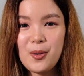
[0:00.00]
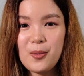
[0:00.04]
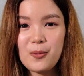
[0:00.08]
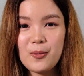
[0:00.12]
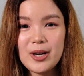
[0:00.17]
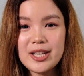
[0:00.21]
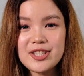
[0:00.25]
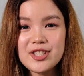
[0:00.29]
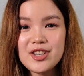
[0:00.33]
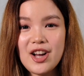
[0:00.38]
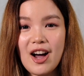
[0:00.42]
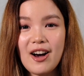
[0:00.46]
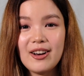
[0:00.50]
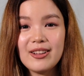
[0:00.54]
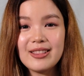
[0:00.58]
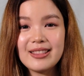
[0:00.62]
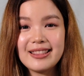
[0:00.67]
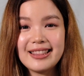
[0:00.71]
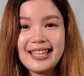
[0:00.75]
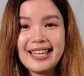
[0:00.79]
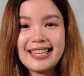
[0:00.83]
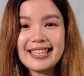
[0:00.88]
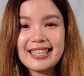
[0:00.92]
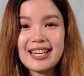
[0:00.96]
which I'll
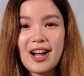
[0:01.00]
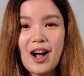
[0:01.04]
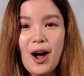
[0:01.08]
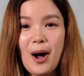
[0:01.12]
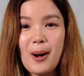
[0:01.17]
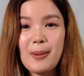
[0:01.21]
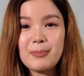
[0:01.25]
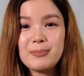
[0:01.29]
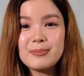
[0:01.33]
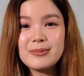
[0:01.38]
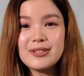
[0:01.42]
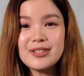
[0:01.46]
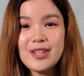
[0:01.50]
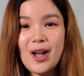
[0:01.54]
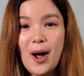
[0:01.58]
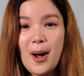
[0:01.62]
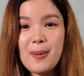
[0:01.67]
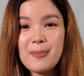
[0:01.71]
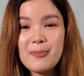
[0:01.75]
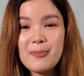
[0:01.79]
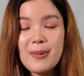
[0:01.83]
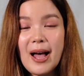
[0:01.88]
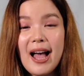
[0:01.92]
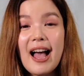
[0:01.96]
link up
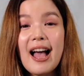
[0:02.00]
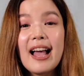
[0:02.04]
top,